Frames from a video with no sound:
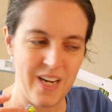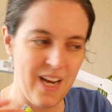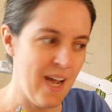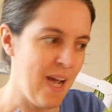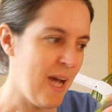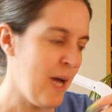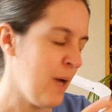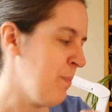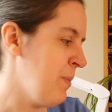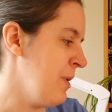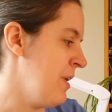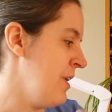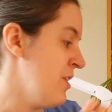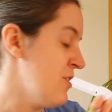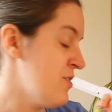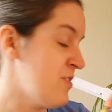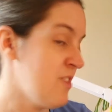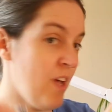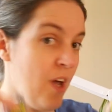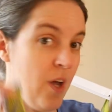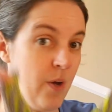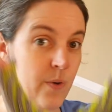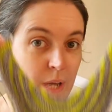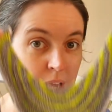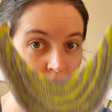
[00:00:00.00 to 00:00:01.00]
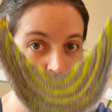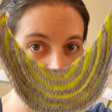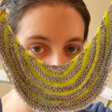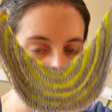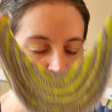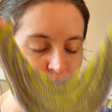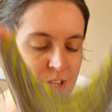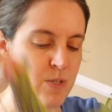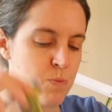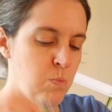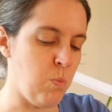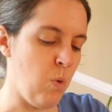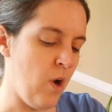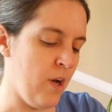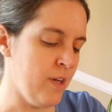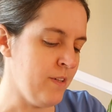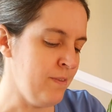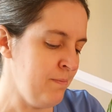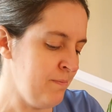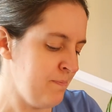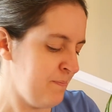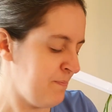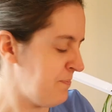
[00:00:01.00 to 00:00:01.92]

to happen. So here is 1.